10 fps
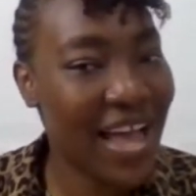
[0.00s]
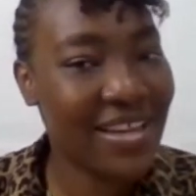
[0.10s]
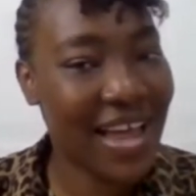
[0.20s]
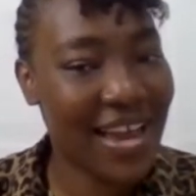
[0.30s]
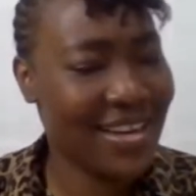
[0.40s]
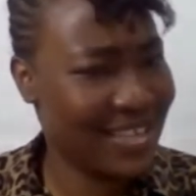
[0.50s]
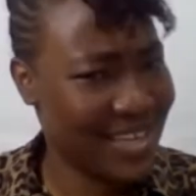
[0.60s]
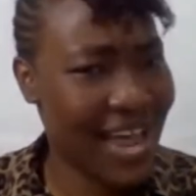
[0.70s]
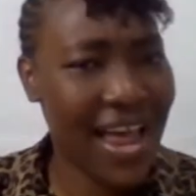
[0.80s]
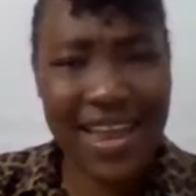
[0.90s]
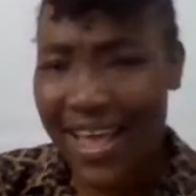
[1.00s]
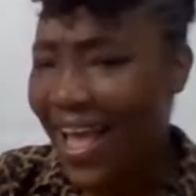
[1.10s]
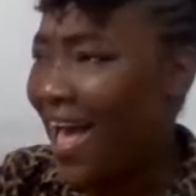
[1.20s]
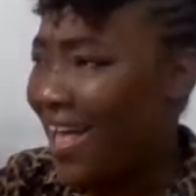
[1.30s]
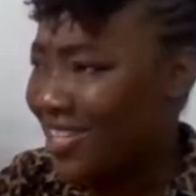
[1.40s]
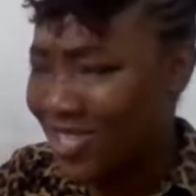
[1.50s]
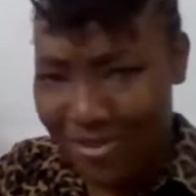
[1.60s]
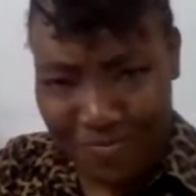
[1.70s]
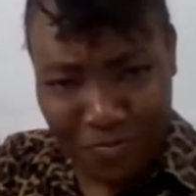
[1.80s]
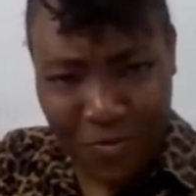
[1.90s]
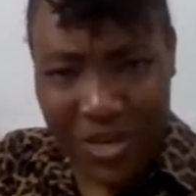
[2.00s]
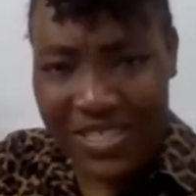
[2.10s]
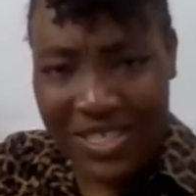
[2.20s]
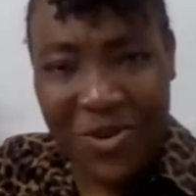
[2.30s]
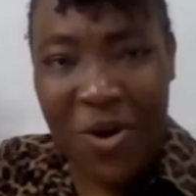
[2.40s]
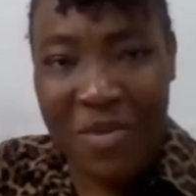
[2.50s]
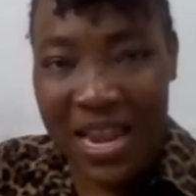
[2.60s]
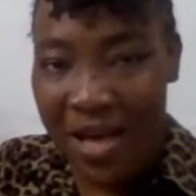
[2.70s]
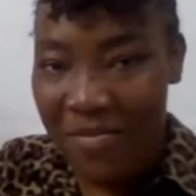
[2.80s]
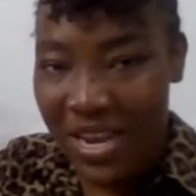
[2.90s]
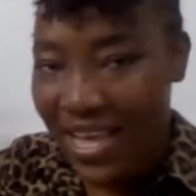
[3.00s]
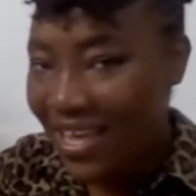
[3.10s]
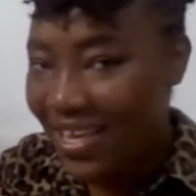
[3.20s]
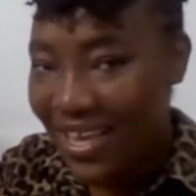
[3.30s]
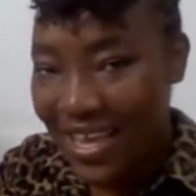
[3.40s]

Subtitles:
I had to press the doorbell and be like,